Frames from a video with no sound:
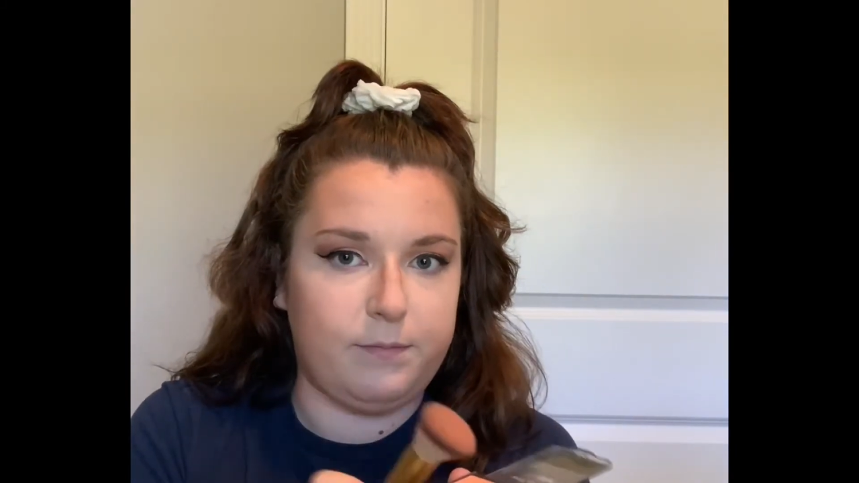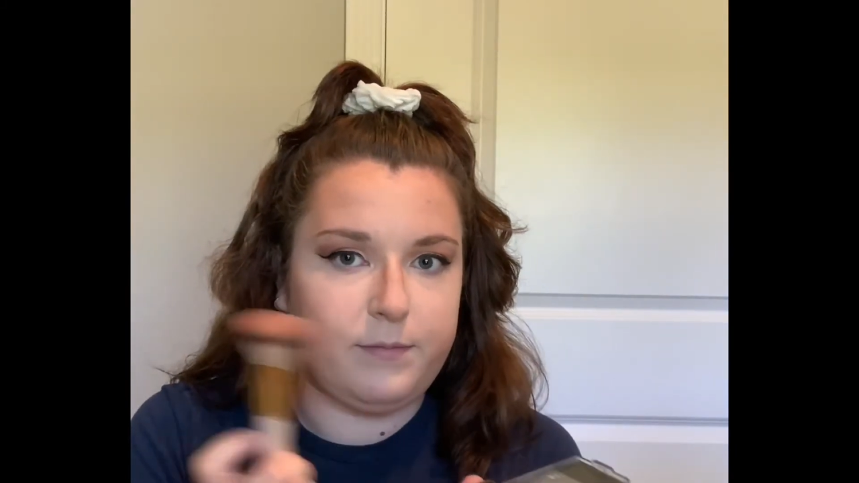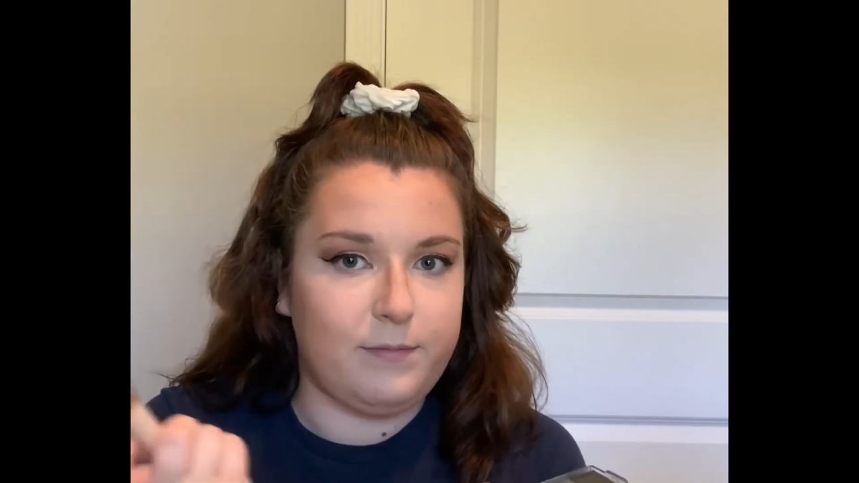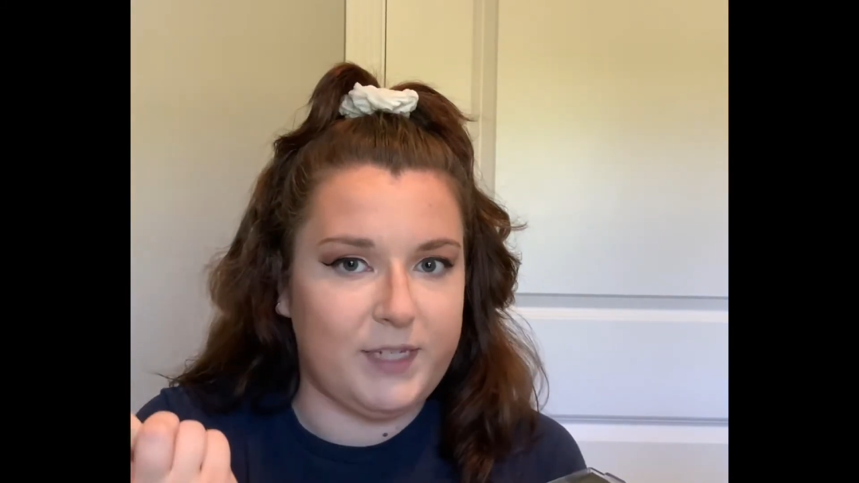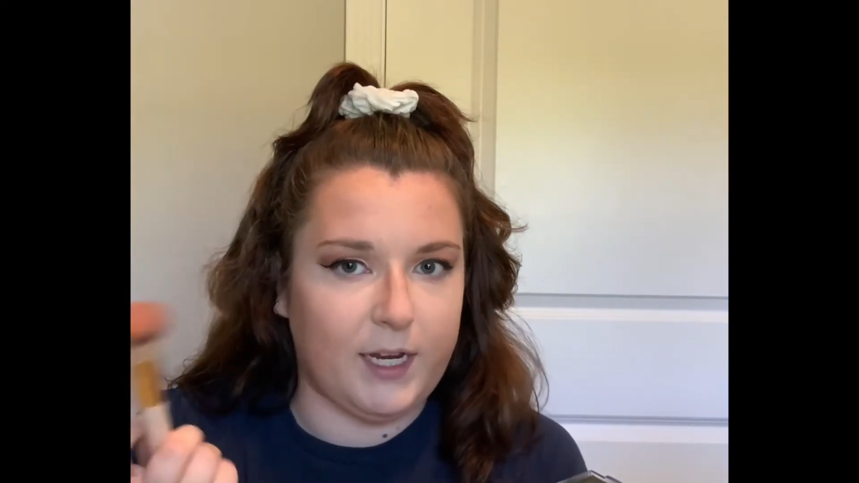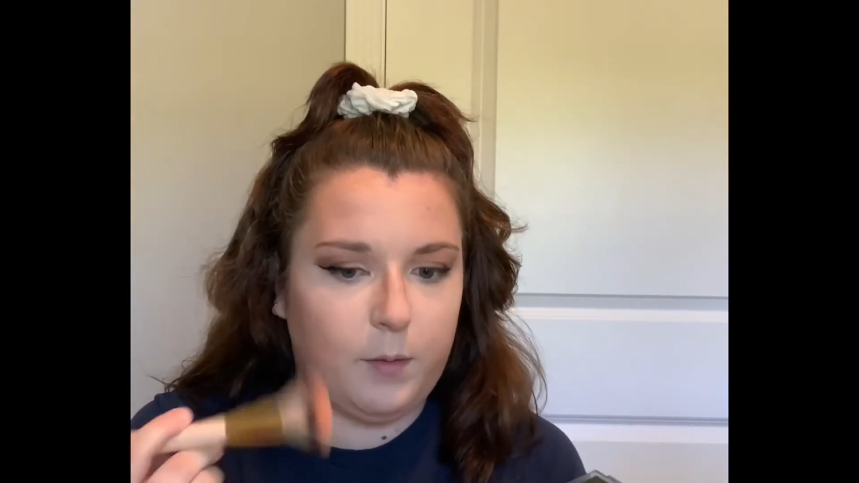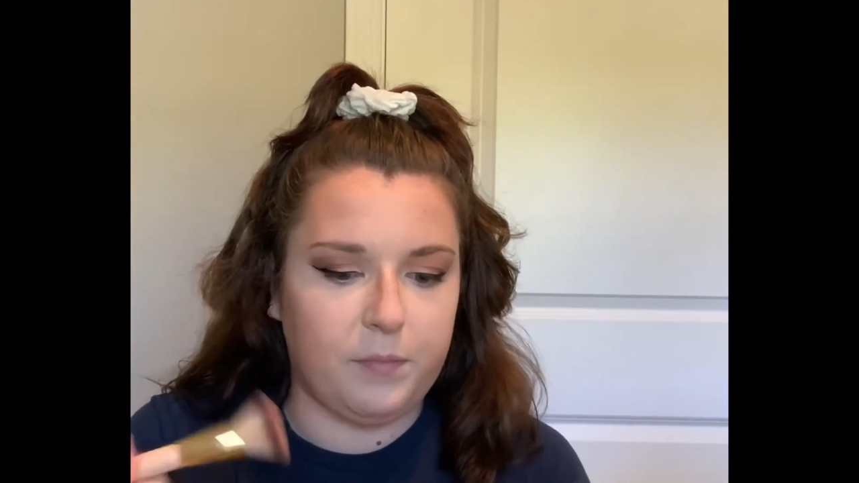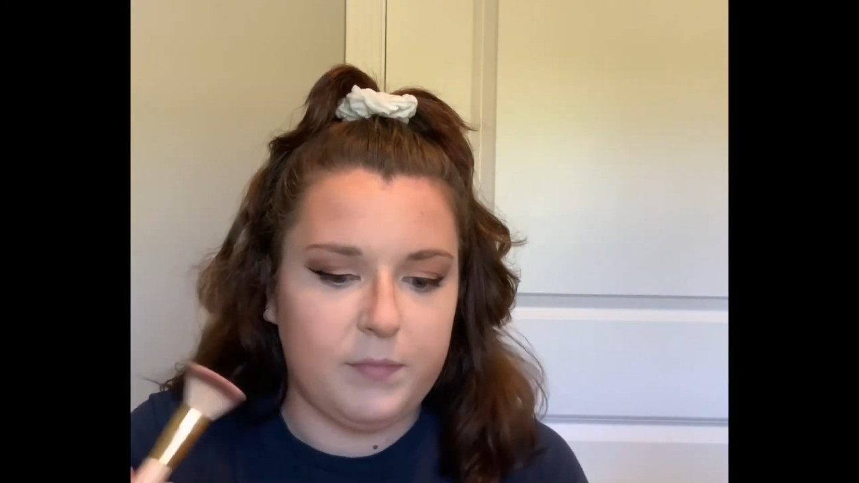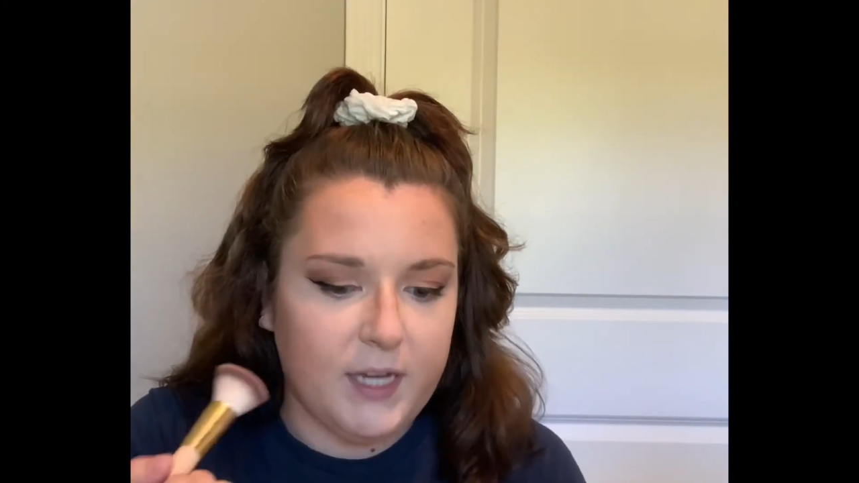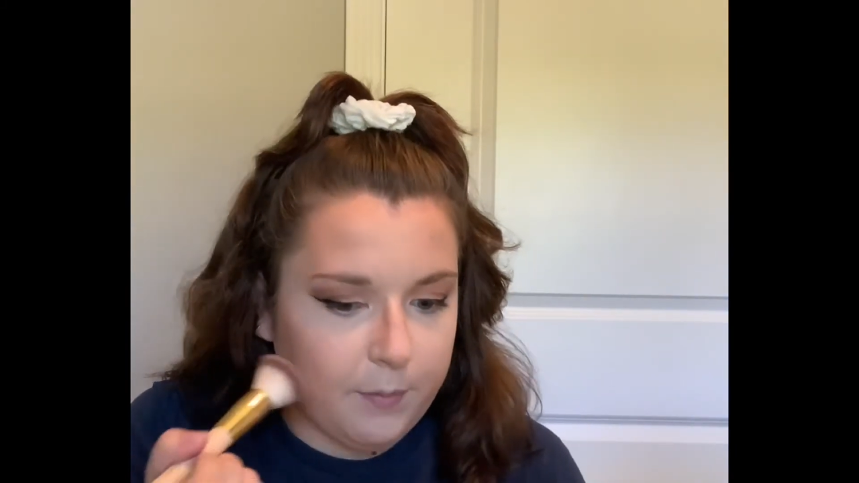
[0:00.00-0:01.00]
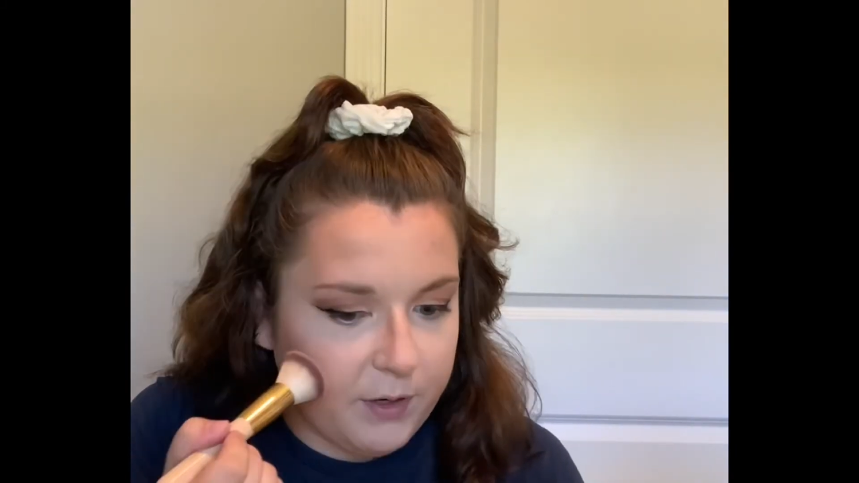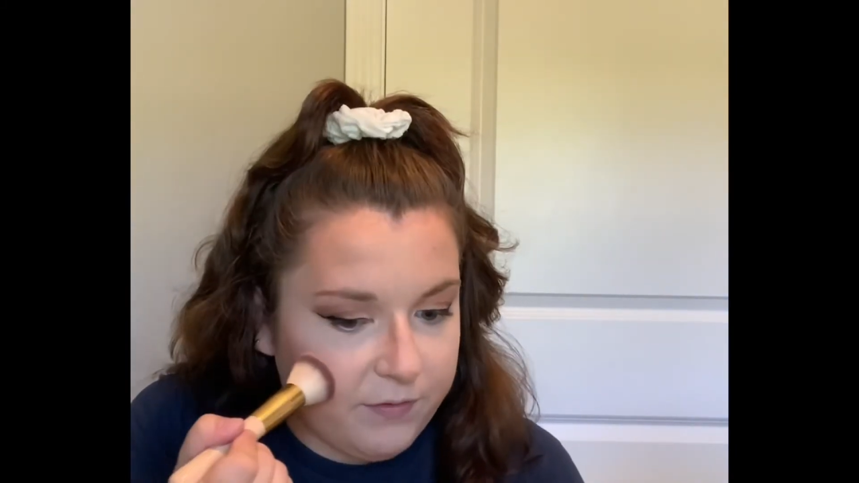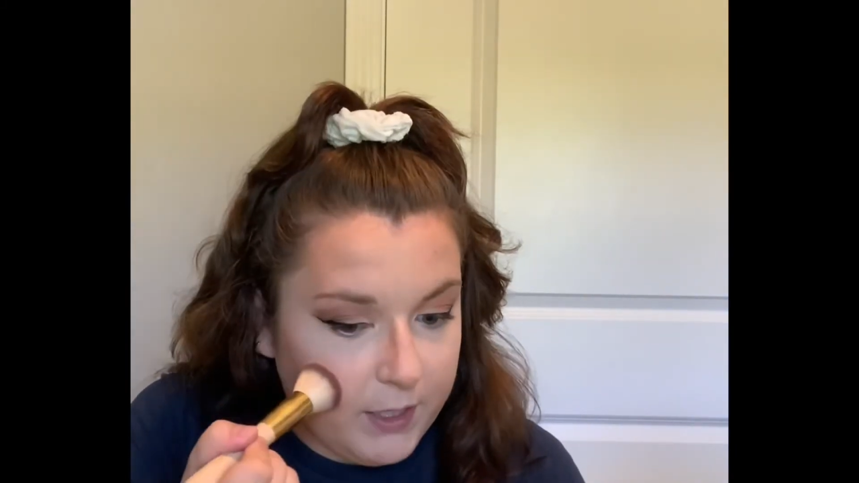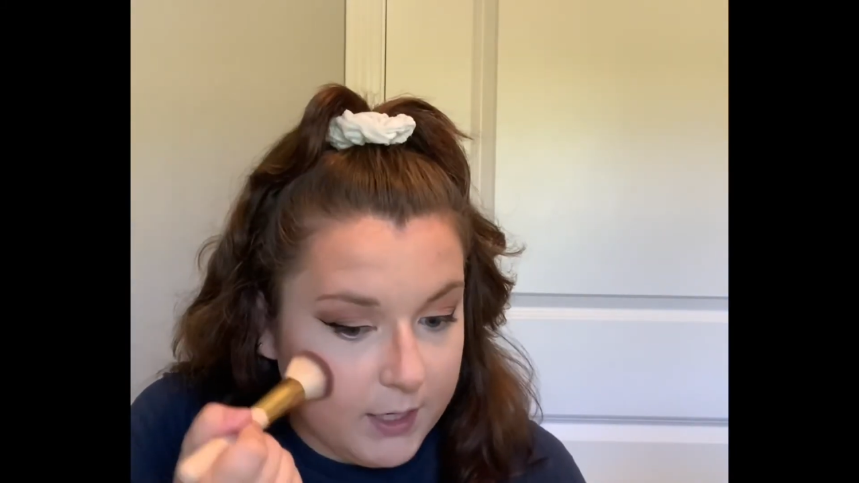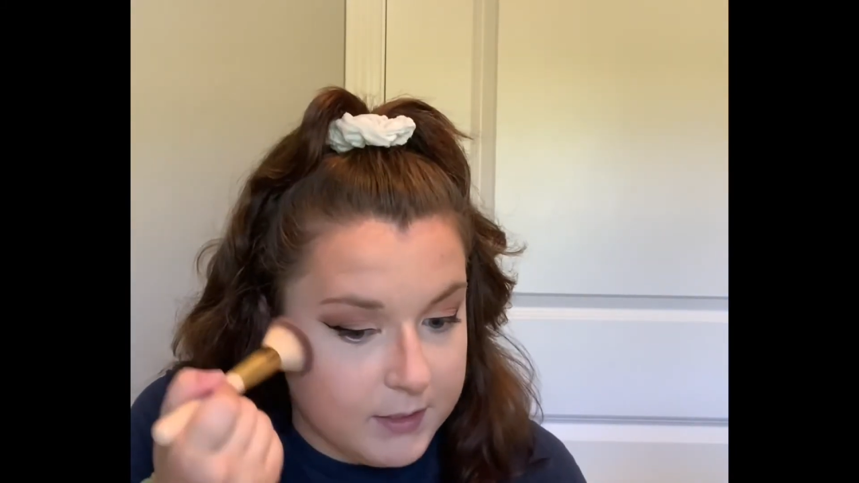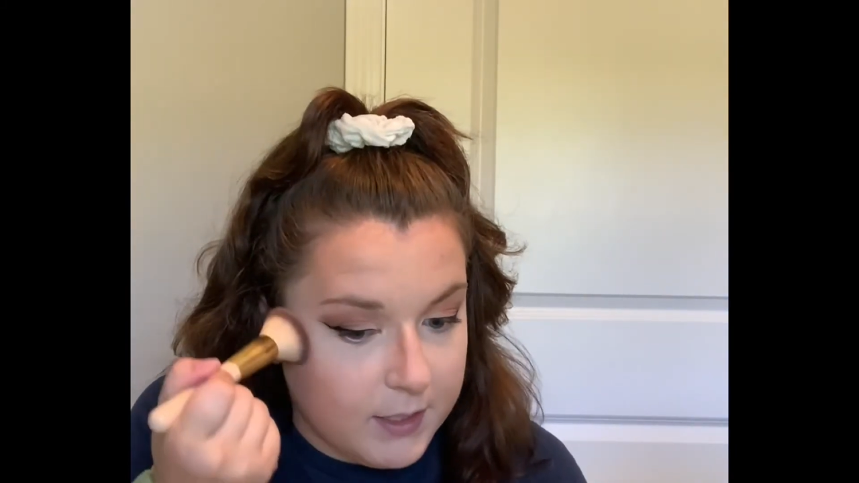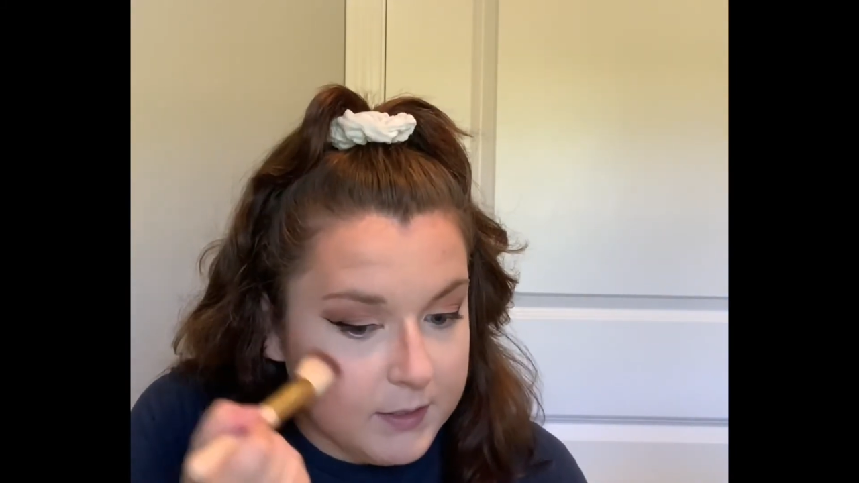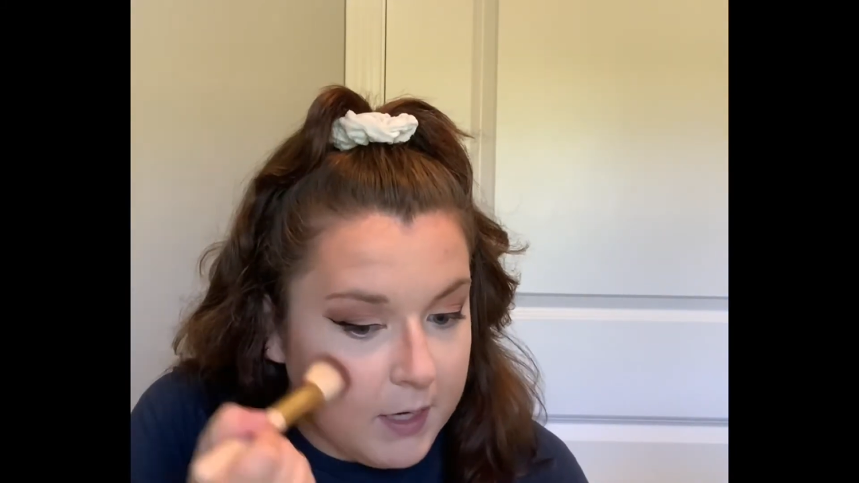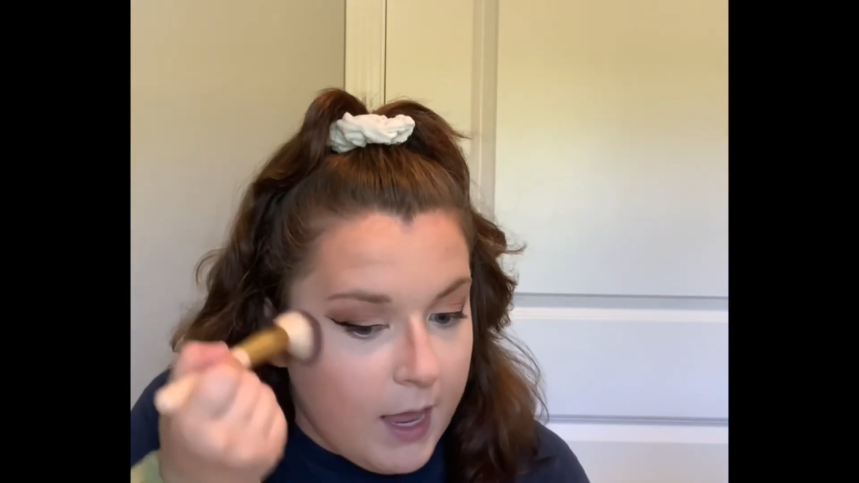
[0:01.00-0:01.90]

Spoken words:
tap off the excess,